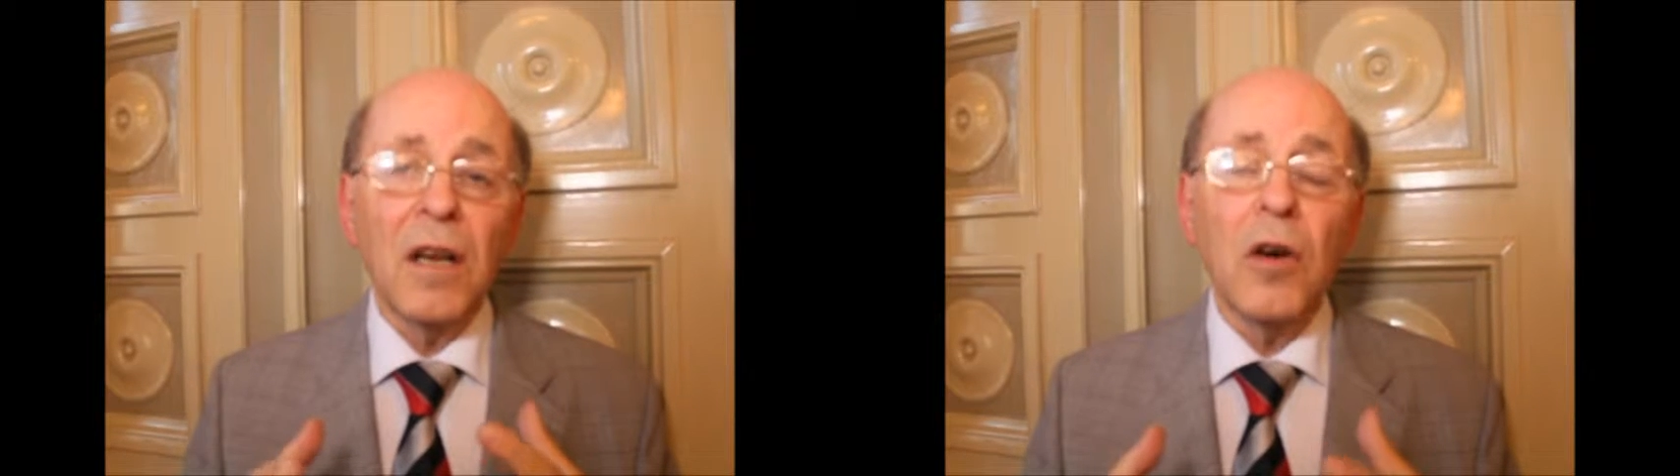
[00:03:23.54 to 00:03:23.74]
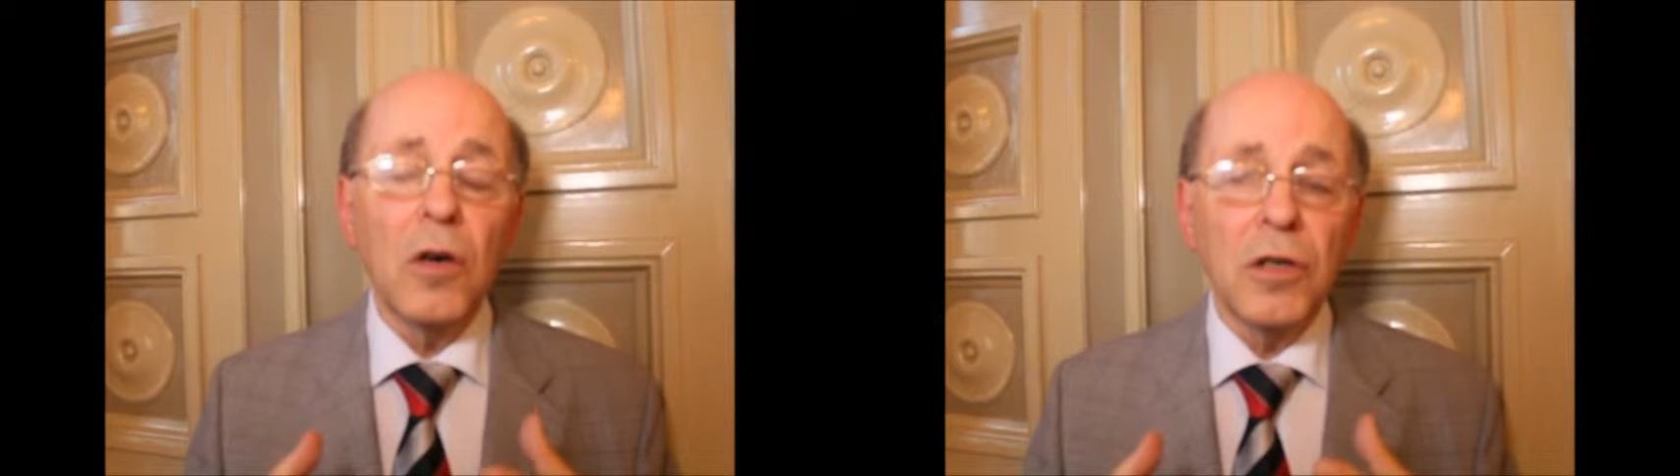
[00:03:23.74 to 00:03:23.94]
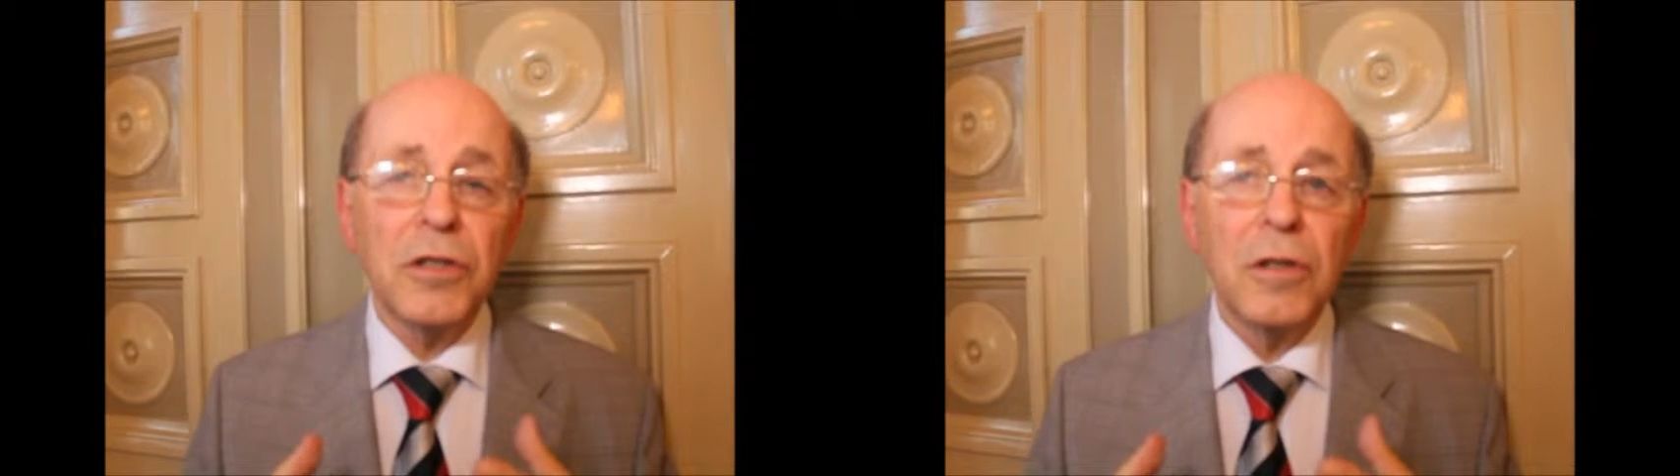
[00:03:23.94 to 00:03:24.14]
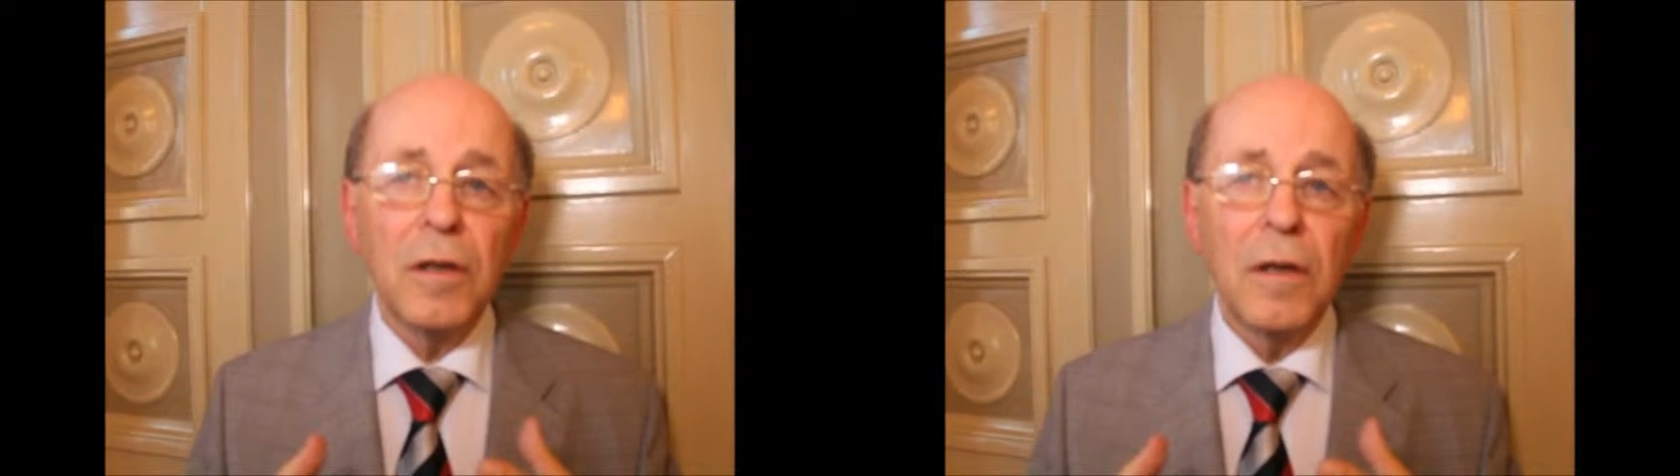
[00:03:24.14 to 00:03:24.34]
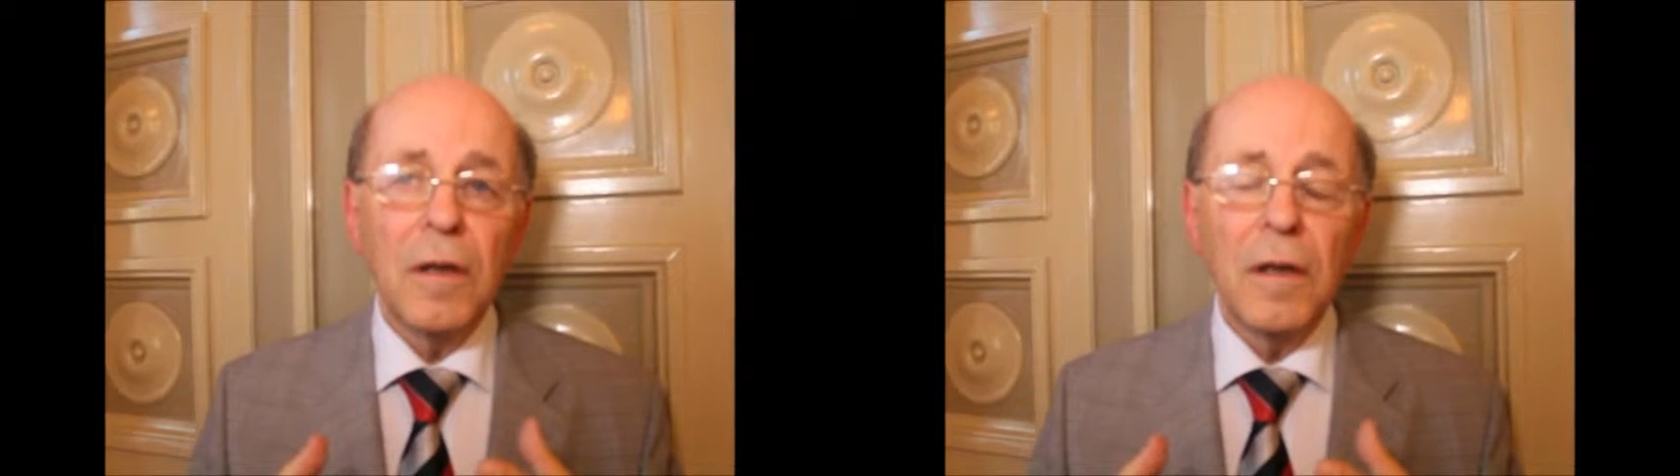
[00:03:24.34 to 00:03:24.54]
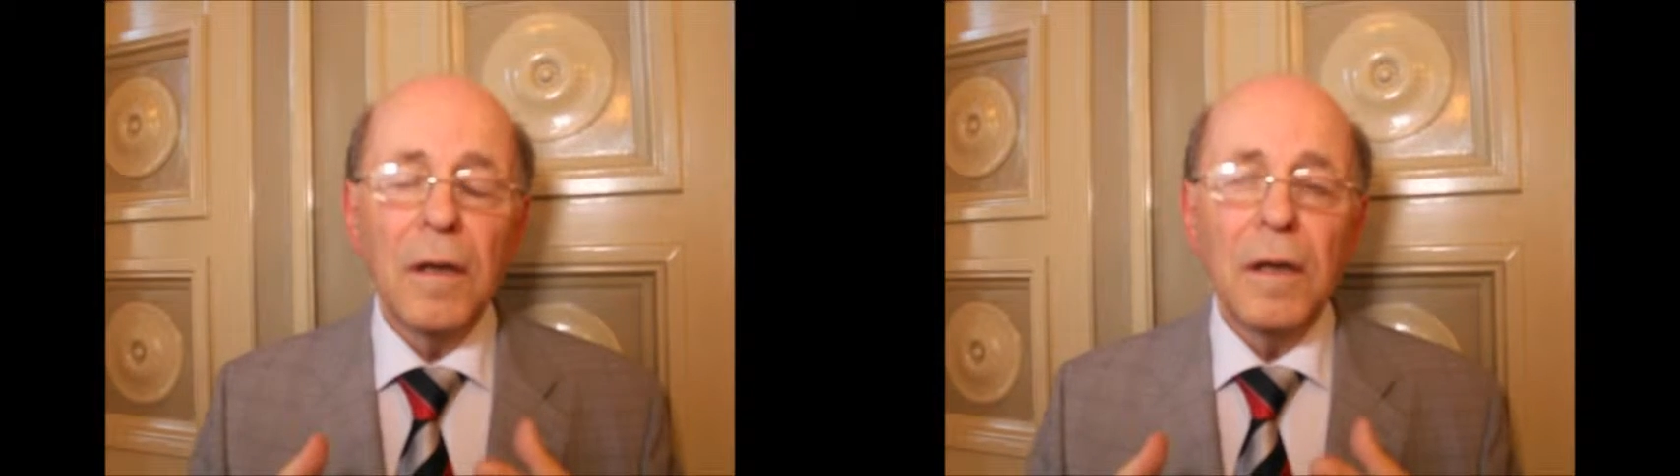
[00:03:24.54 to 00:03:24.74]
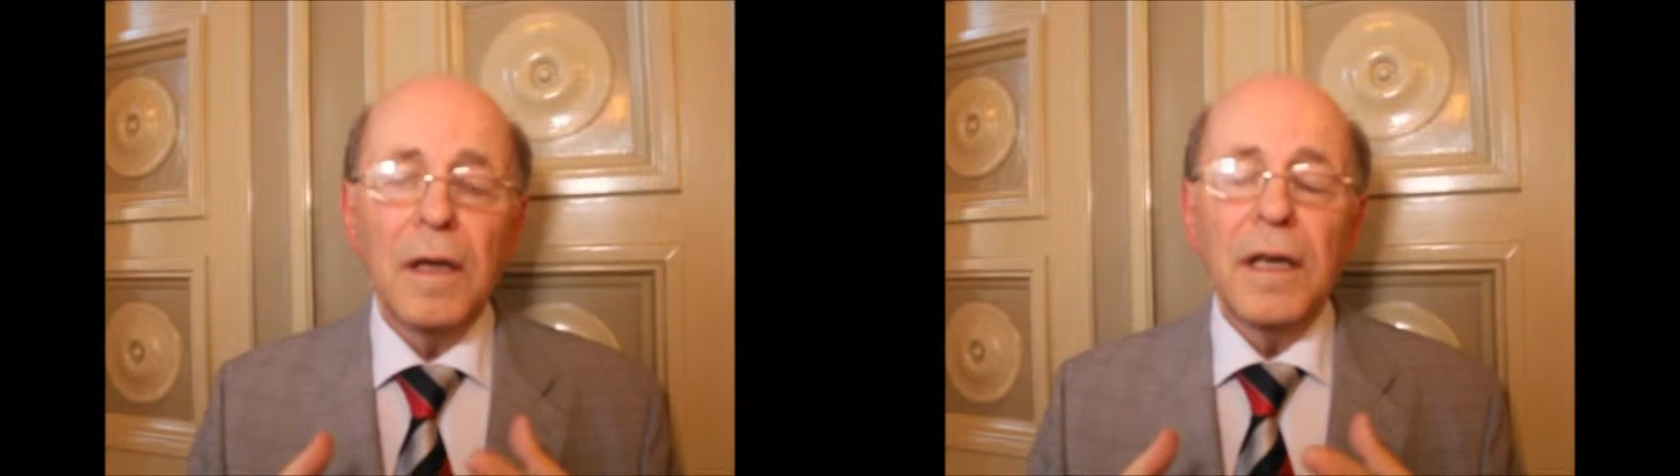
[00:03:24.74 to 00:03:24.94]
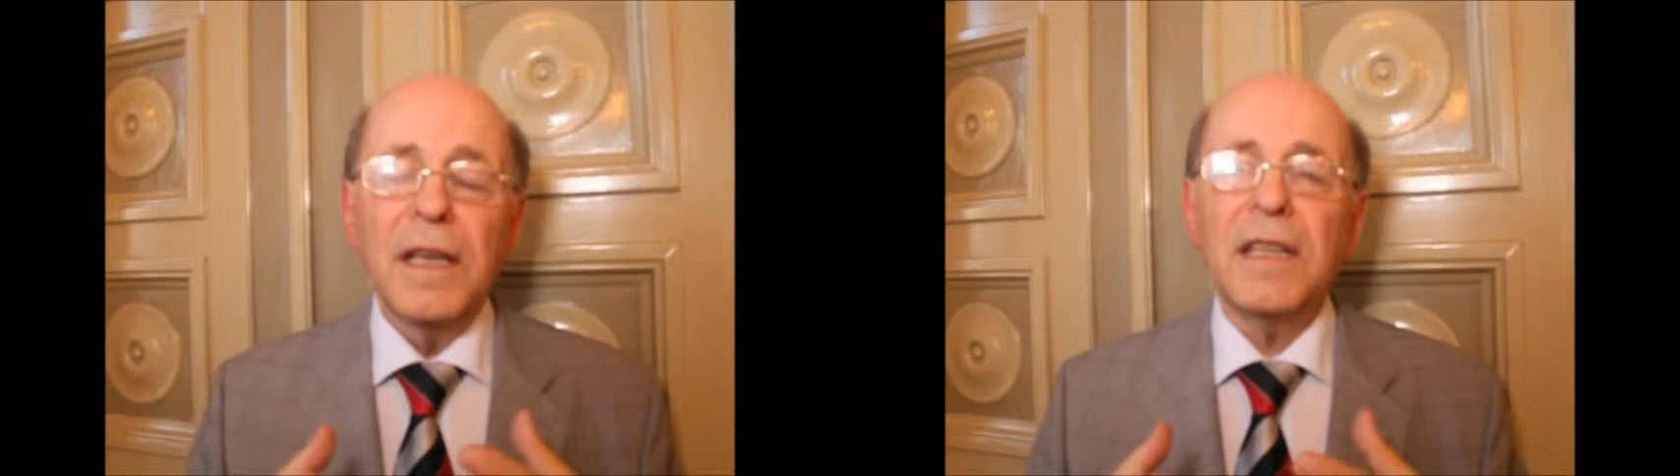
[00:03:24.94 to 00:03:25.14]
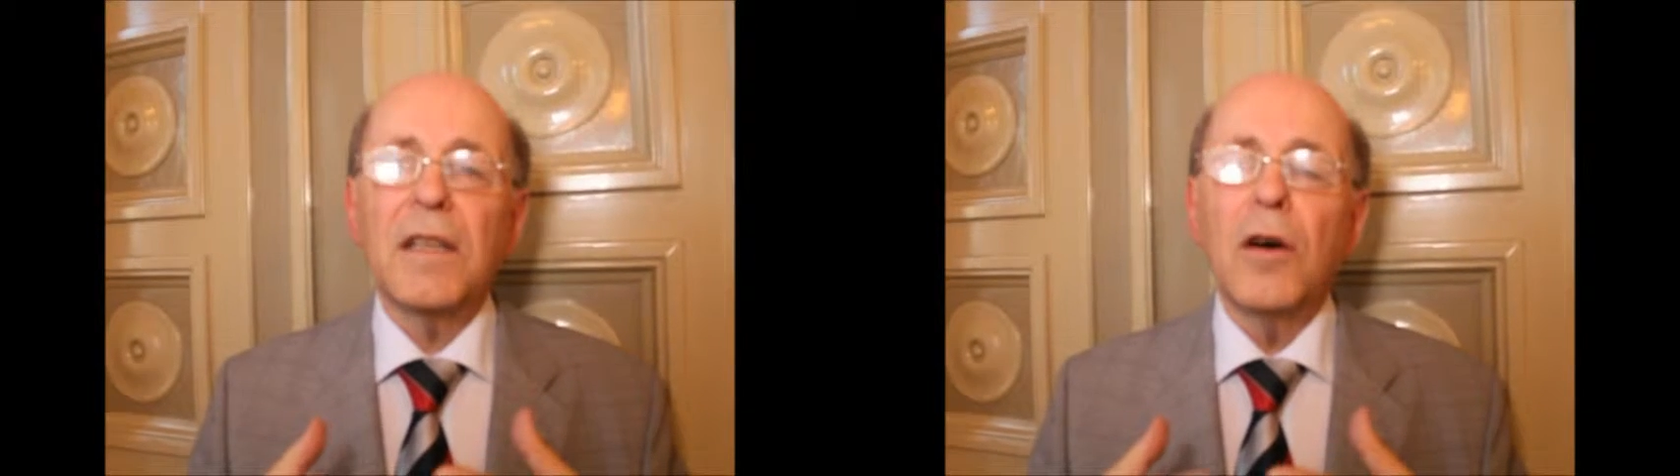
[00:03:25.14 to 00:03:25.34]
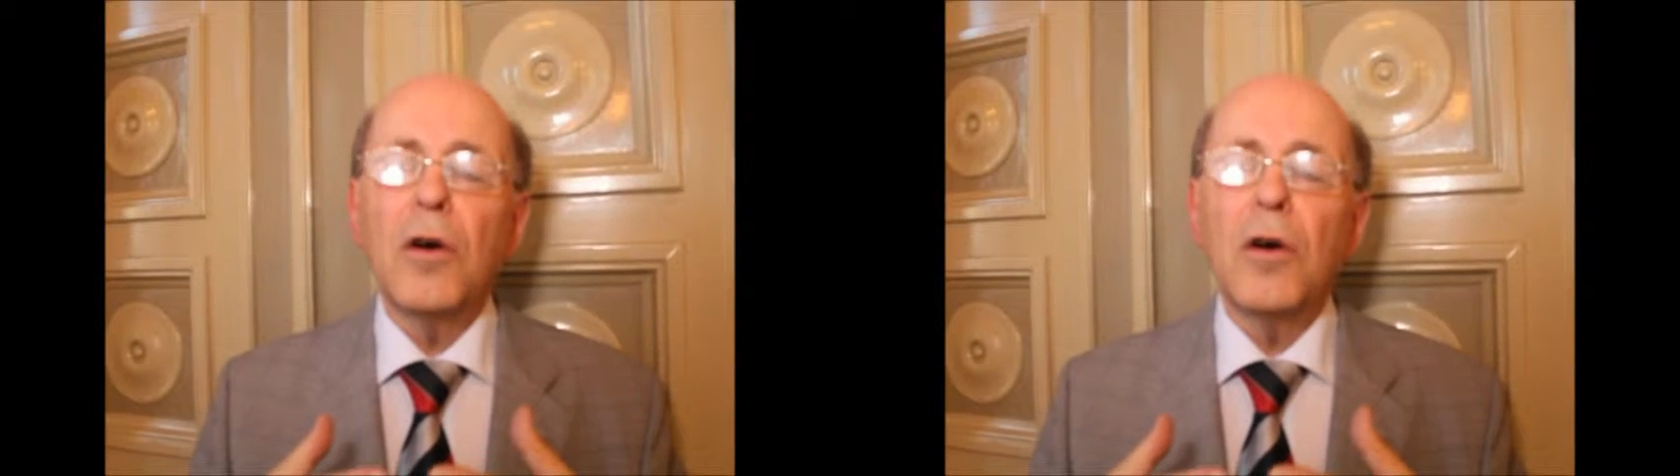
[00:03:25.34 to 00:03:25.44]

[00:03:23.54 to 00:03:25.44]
laws. It